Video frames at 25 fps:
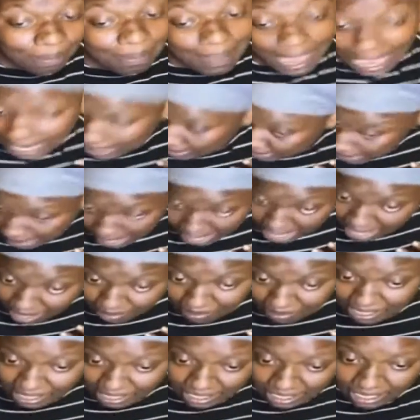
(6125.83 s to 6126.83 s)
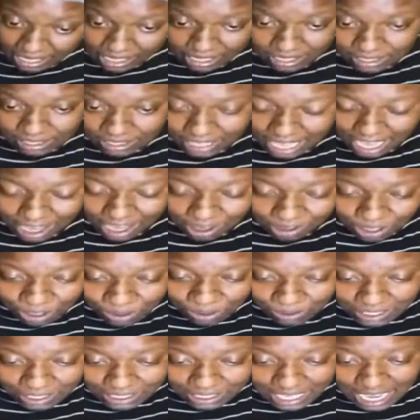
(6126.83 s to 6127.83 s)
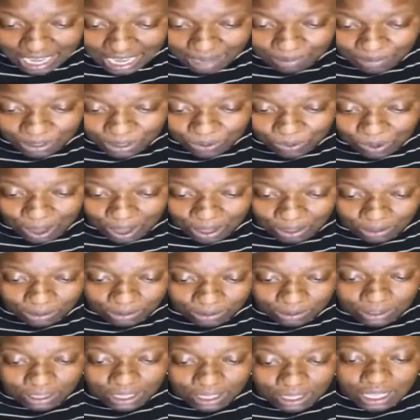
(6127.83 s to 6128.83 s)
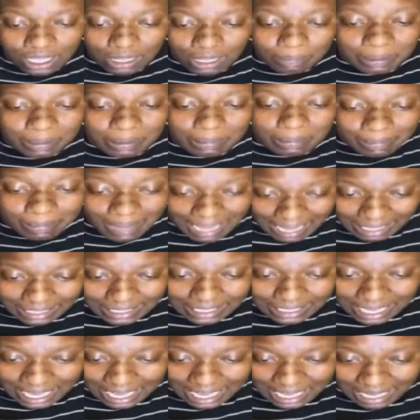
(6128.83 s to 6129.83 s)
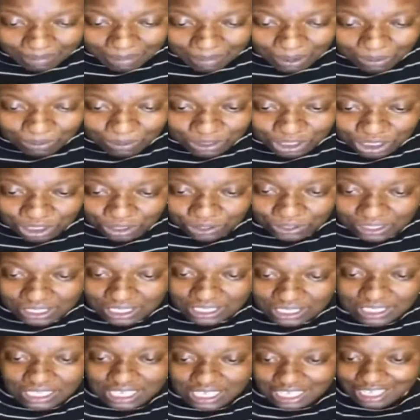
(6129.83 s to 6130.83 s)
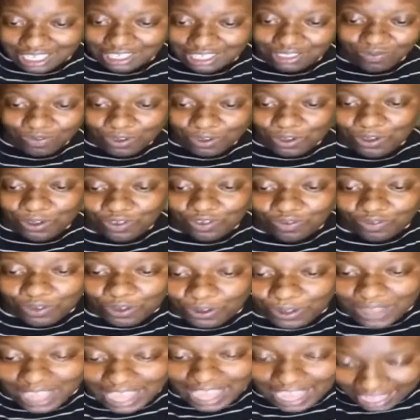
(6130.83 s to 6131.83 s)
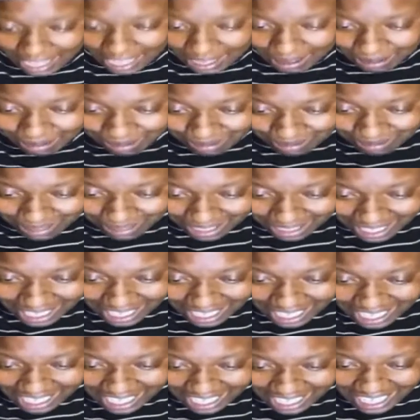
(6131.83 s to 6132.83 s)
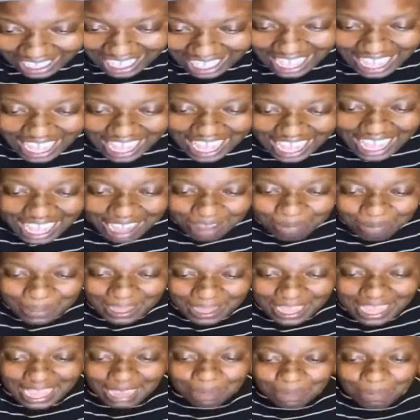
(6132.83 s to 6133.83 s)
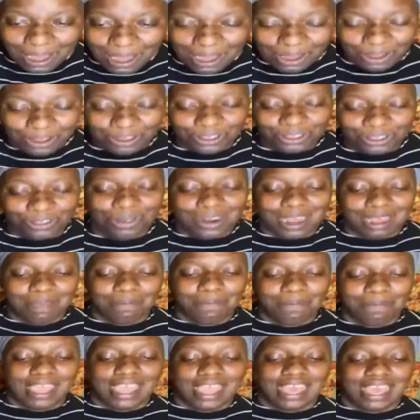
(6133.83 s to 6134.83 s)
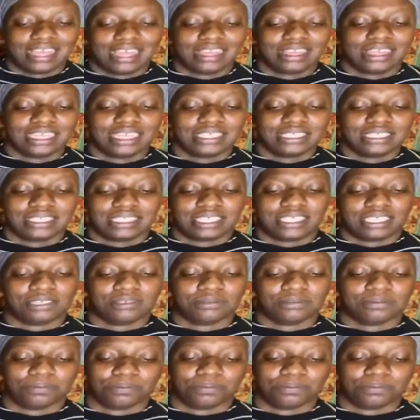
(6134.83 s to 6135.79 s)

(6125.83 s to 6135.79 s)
my time at least. I don't know what time you on, but my time. I wish you could see it's 4:04 a.m. But am I on the right path? Let's see.